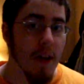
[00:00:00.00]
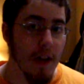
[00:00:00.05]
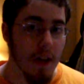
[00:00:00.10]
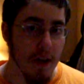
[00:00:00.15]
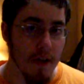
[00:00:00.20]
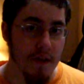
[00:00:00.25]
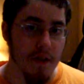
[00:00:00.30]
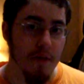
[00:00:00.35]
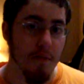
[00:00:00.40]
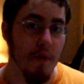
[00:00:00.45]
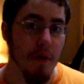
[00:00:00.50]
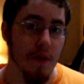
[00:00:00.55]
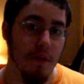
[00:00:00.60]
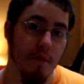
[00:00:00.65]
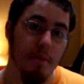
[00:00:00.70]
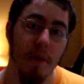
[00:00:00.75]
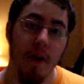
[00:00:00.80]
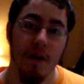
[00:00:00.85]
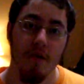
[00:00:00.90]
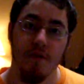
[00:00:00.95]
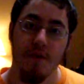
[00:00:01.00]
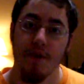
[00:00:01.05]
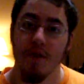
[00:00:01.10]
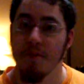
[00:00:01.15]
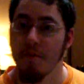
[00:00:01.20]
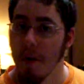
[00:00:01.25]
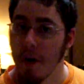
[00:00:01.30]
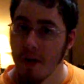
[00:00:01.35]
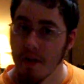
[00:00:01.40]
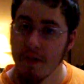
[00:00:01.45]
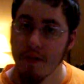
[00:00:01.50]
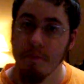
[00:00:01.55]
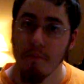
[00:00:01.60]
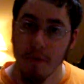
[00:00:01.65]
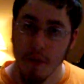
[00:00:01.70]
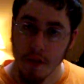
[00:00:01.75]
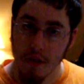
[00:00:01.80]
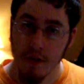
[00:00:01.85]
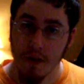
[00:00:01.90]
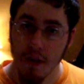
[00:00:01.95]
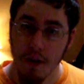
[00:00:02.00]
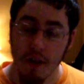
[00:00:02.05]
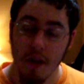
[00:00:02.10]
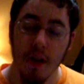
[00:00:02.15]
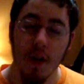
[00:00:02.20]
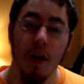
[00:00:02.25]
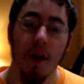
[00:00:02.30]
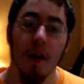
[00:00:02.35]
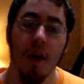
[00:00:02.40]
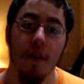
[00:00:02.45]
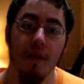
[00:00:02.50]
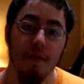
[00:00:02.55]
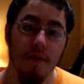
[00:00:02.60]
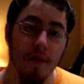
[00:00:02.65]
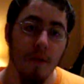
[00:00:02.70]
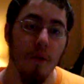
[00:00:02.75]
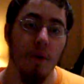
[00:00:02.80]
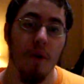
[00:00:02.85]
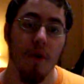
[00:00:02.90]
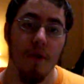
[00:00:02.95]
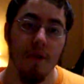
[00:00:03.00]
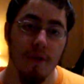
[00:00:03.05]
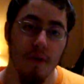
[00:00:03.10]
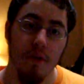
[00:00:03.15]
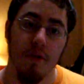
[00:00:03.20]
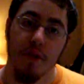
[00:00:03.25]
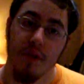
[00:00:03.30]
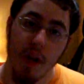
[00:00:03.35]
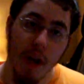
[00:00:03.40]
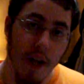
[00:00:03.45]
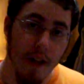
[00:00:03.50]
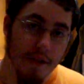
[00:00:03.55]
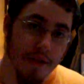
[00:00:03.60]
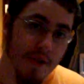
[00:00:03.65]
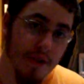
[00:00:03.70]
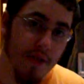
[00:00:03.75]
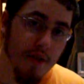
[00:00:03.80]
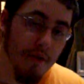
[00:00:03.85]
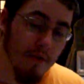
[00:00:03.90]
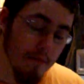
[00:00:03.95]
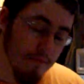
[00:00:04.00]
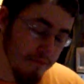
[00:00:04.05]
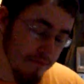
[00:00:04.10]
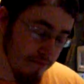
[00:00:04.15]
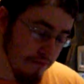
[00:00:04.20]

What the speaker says: he is the one who bears responsibility for their deaths.